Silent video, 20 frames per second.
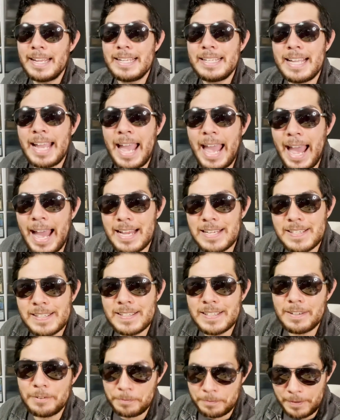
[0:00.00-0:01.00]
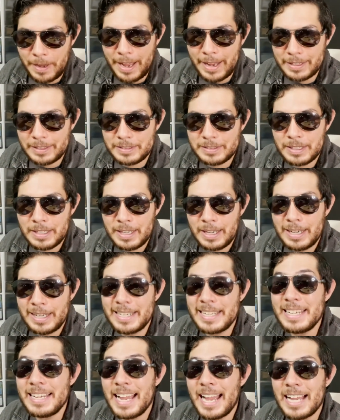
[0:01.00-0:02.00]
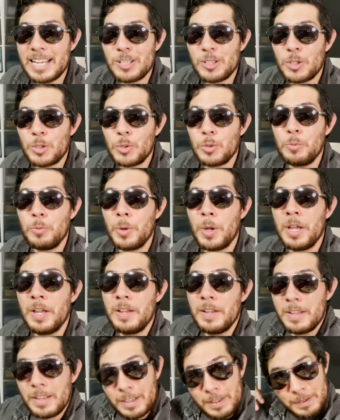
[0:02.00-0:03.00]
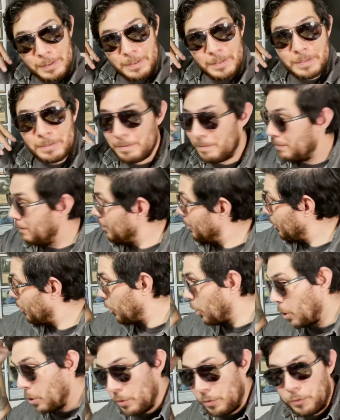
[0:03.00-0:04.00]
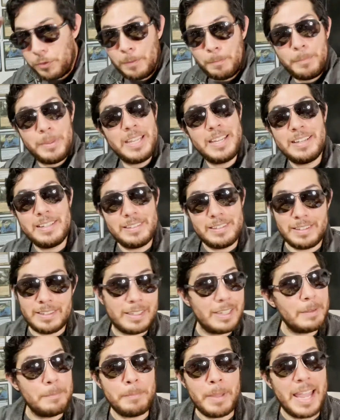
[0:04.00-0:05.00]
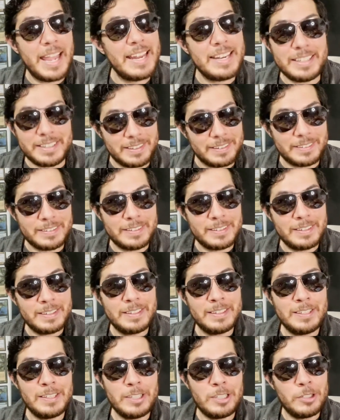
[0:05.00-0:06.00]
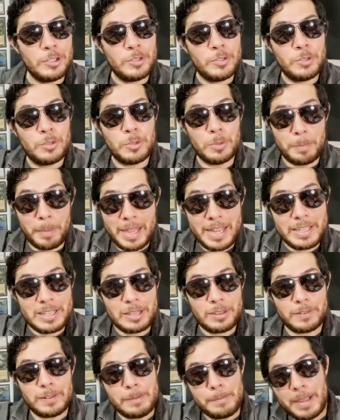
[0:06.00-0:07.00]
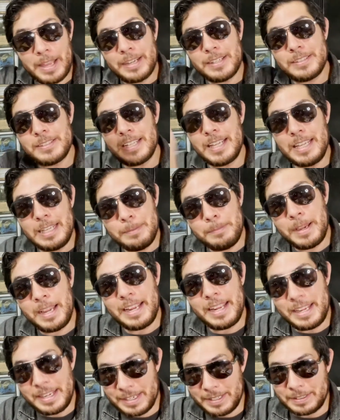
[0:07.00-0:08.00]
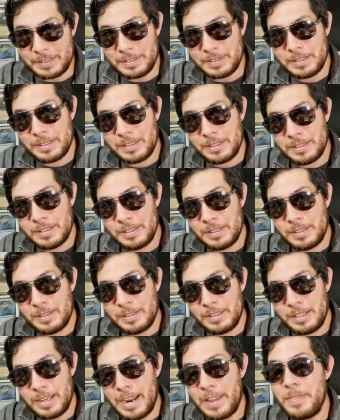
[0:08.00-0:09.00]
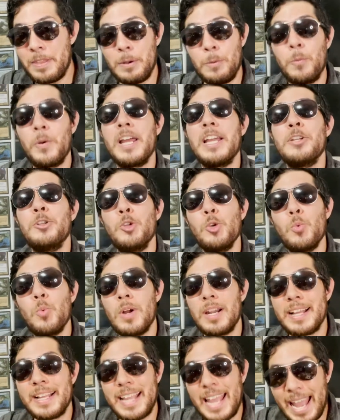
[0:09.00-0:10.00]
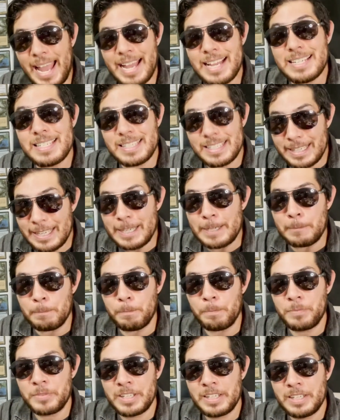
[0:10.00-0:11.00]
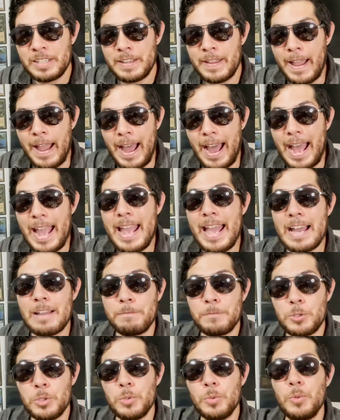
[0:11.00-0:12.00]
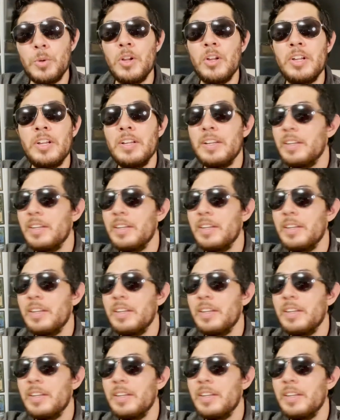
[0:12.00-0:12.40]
a cast effect. He has to go from being a companion to paying 3 mana to in my hand, and then when I do want to cast him, I have to